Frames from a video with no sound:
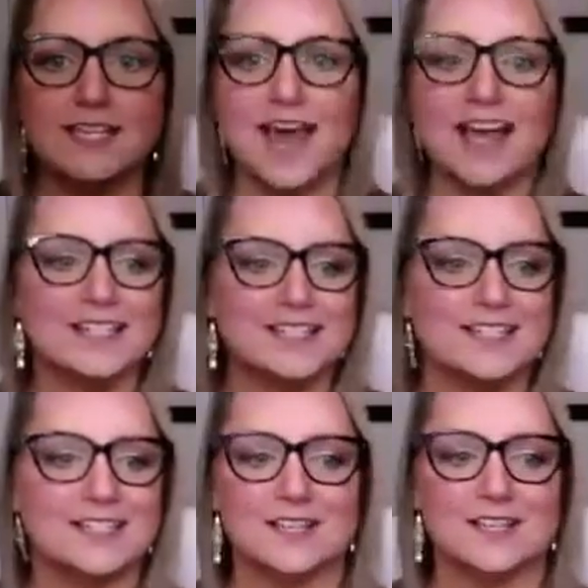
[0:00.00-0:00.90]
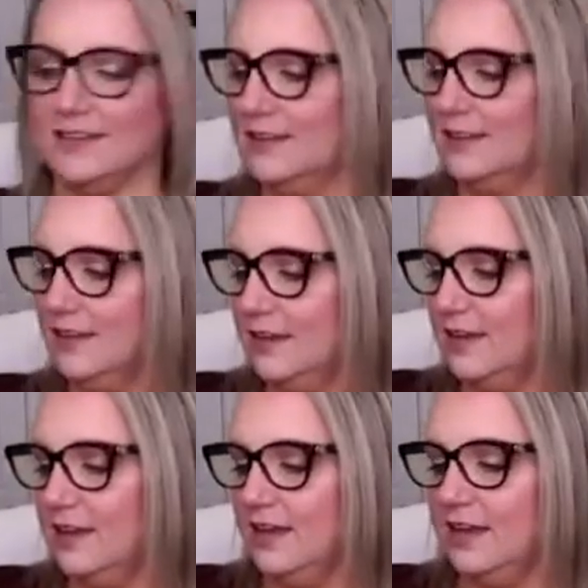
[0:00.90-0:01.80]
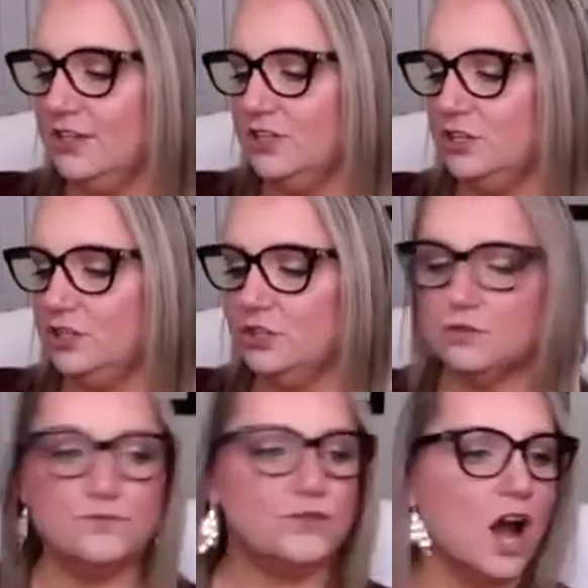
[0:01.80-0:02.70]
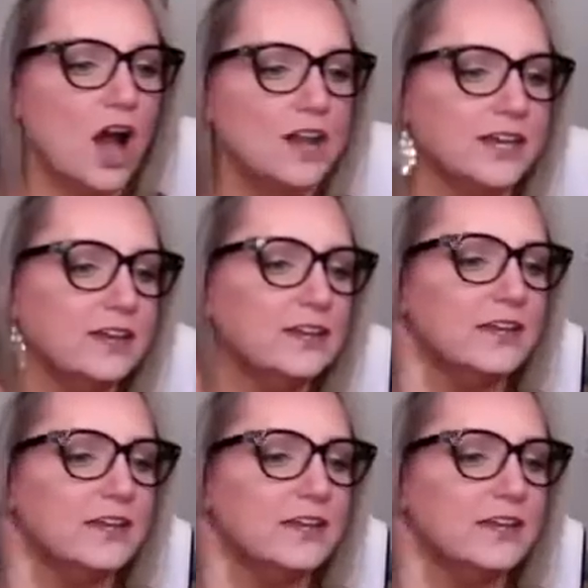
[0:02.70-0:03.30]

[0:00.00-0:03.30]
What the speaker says: Yes. You've got it.